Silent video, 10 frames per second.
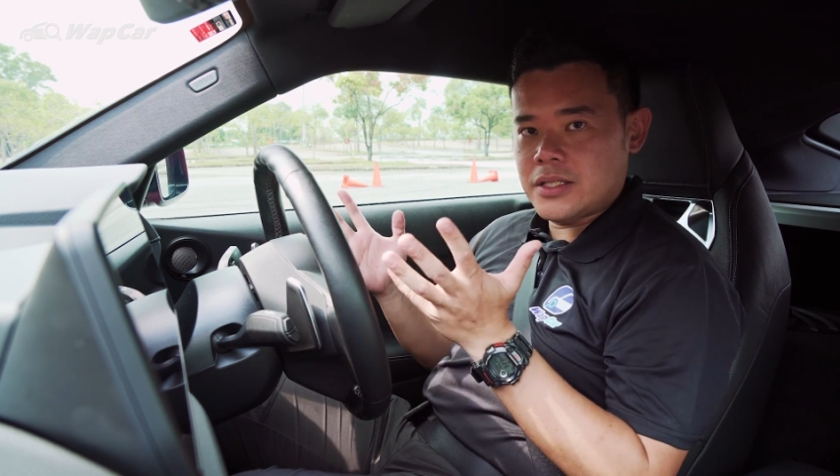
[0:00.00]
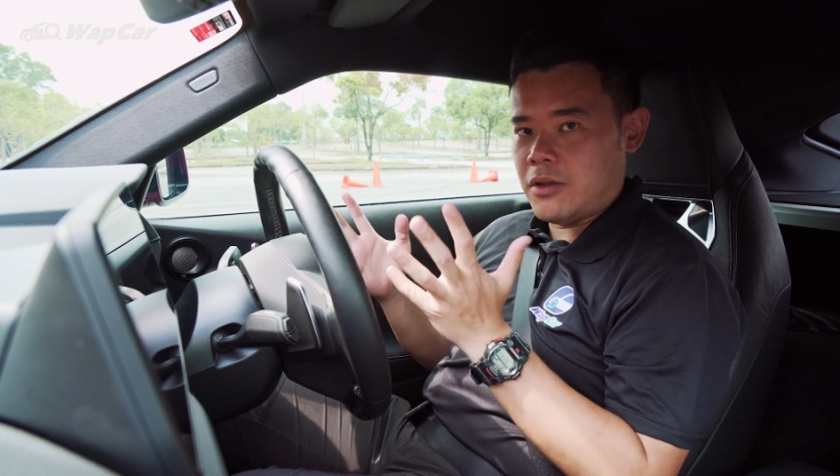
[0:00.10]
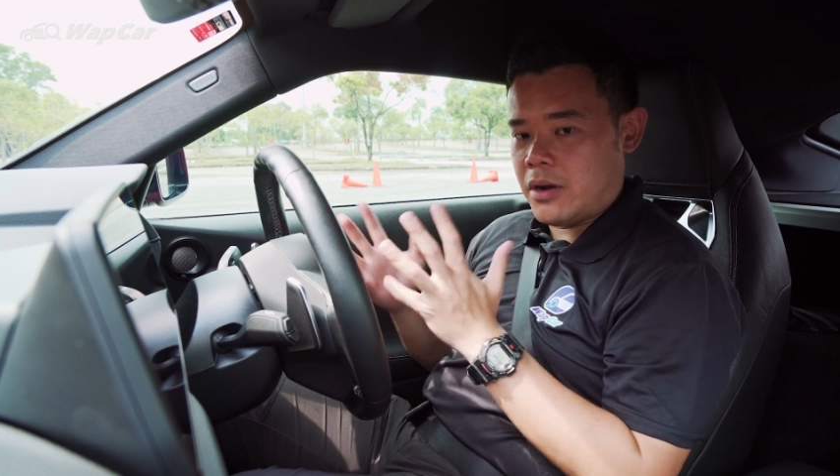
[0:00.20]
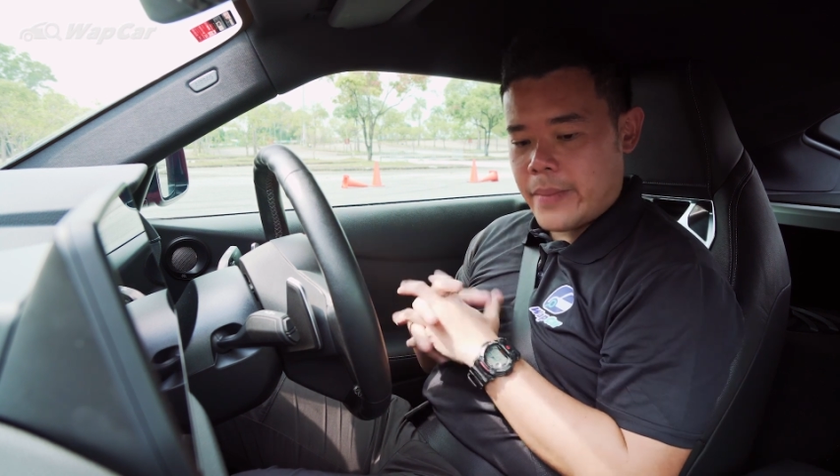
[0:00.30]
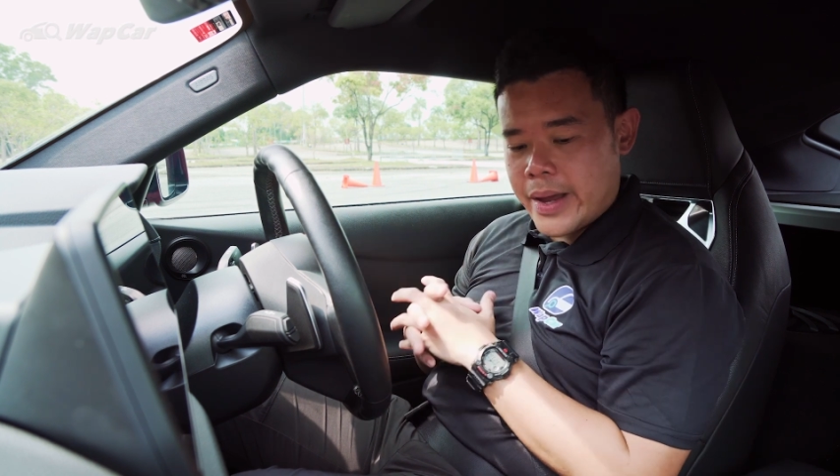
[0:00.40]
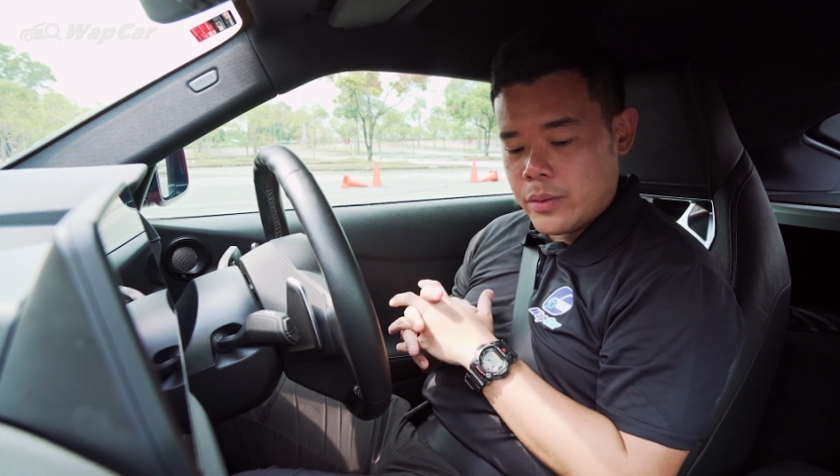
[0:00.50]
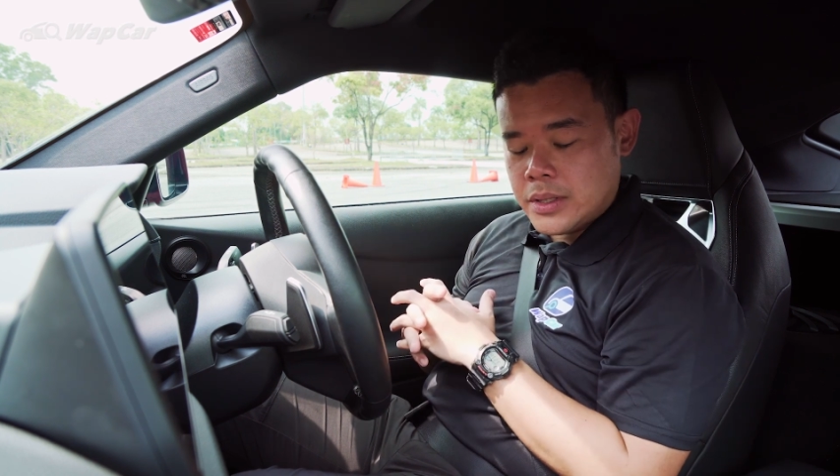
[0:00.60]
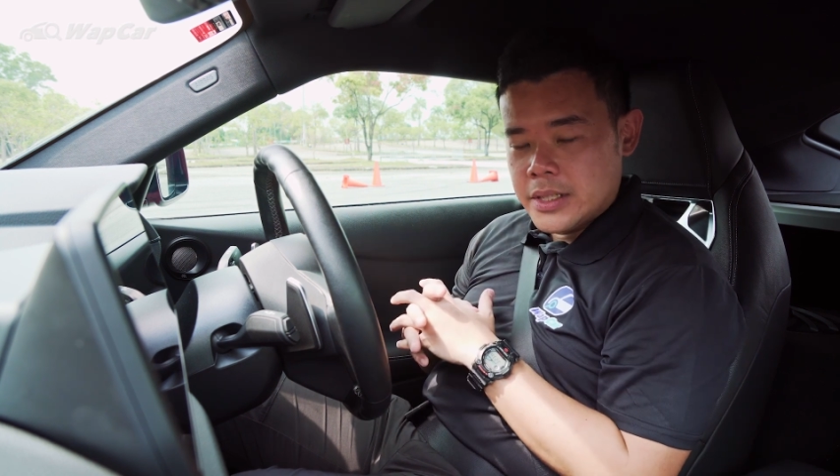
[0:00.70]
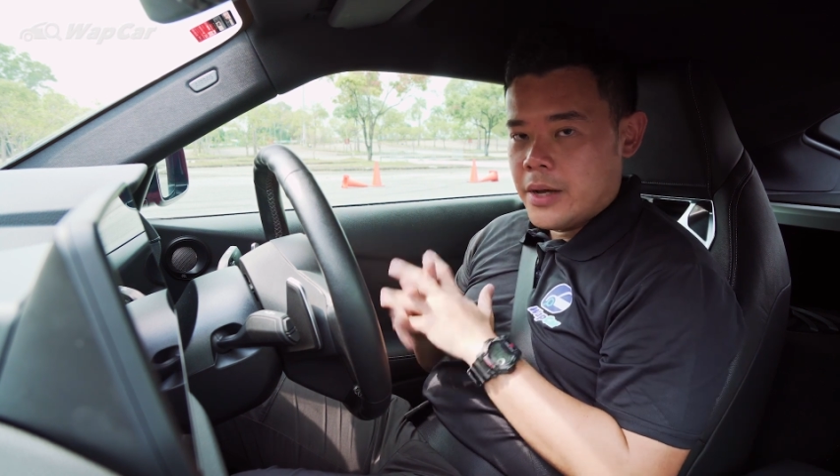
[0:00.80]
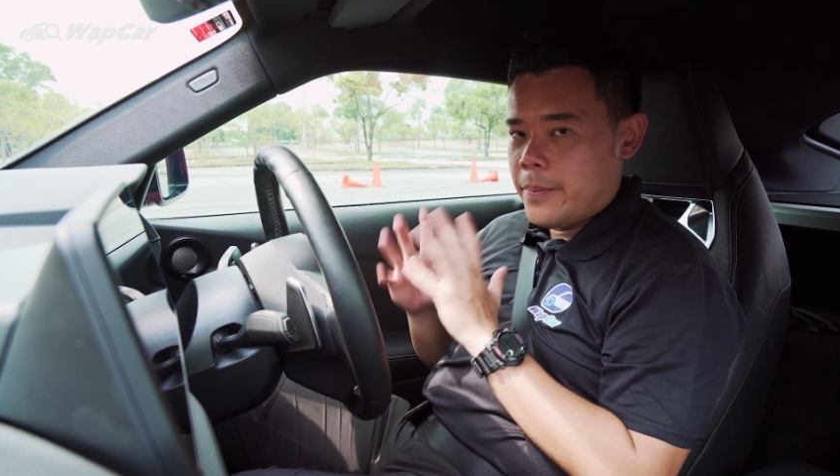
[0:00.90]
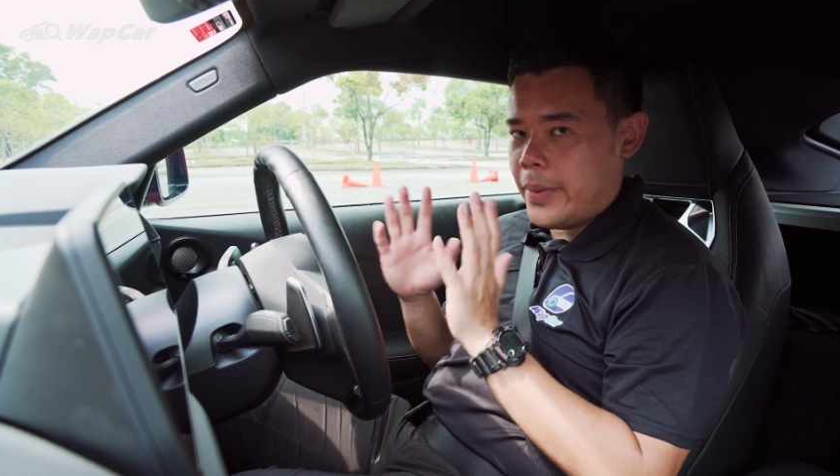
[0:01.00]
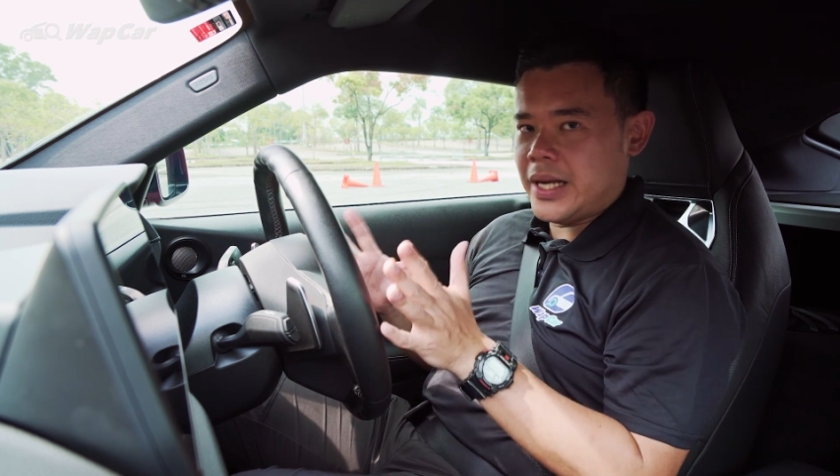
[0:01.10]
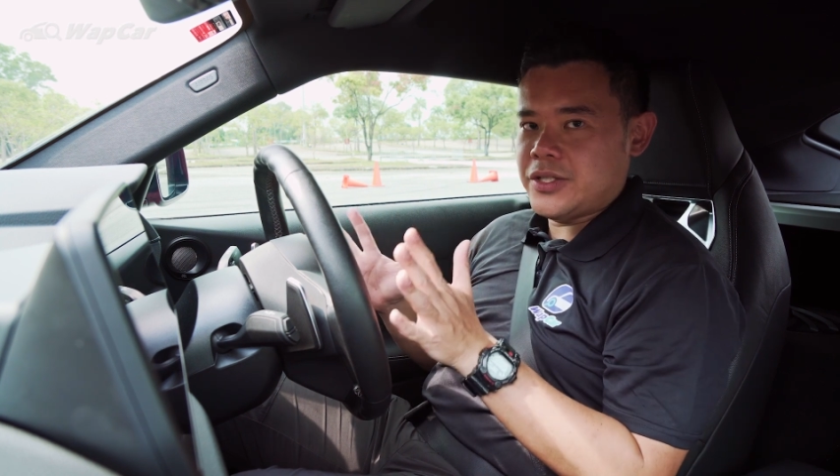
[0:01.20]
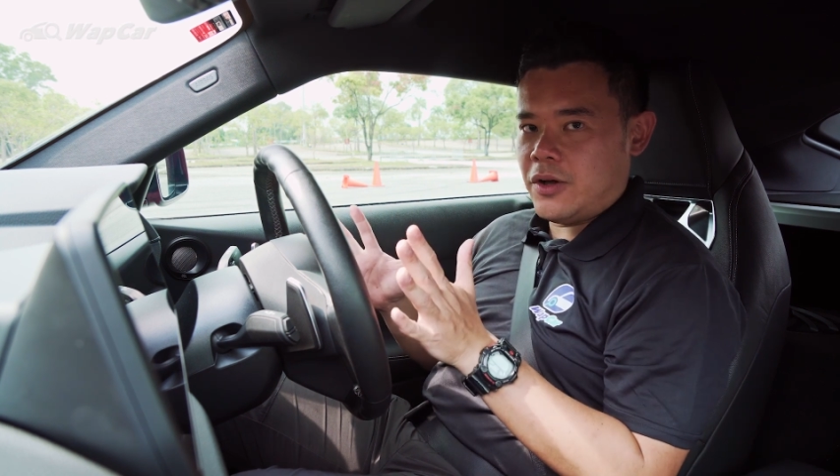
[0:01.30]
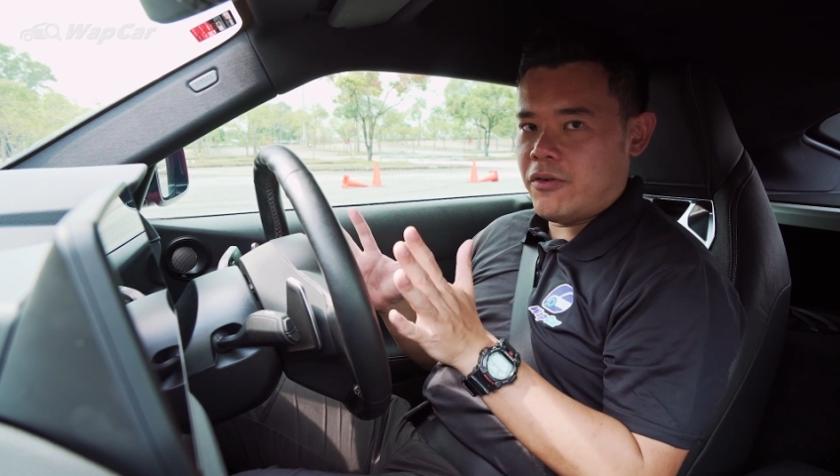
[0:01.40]
not a manual,
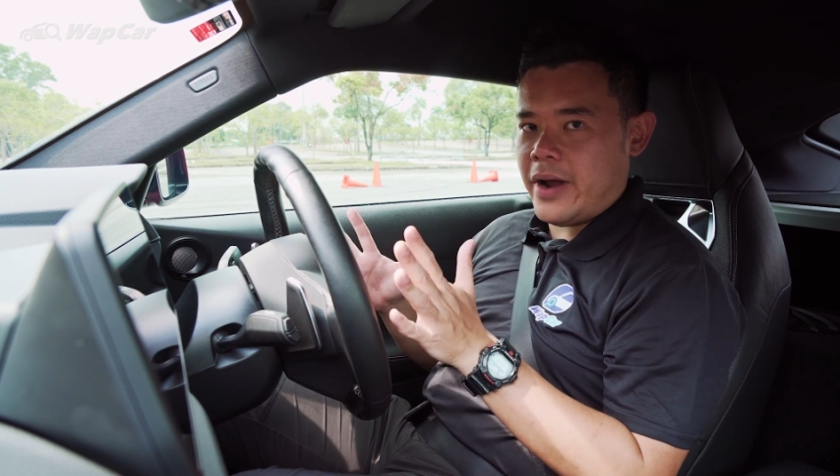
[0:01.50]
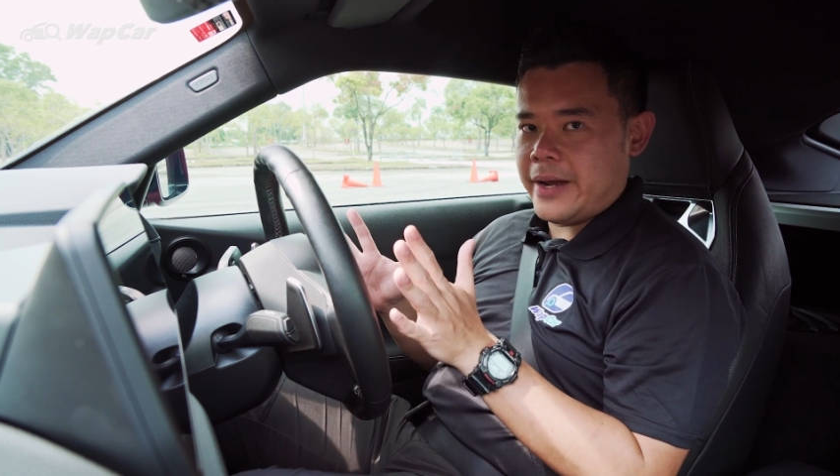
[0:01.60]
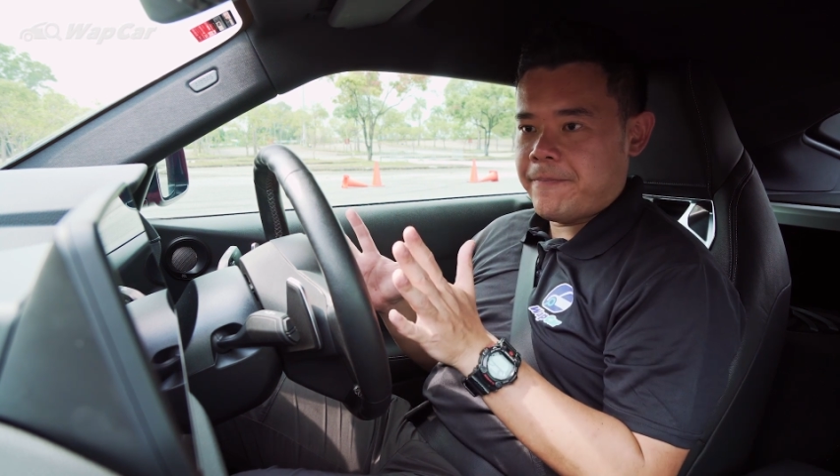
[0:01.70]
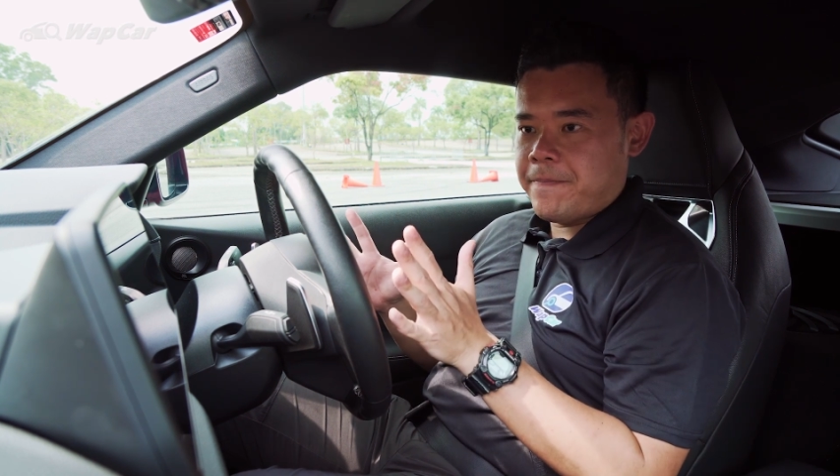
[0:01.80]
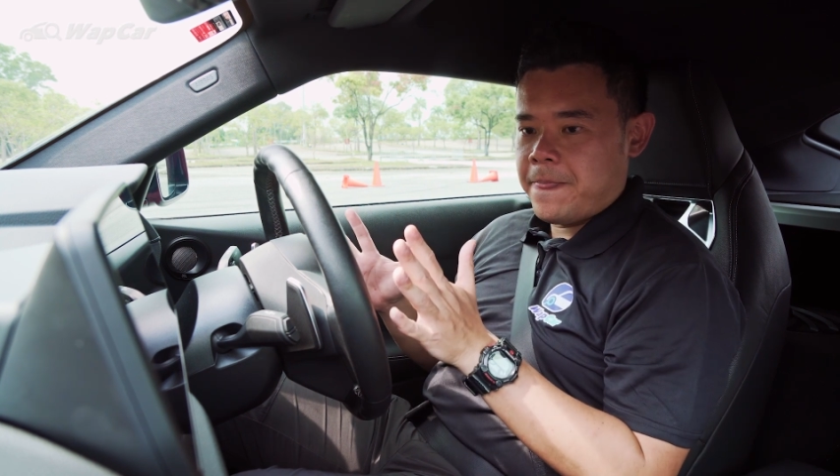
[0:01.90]
but it's alright.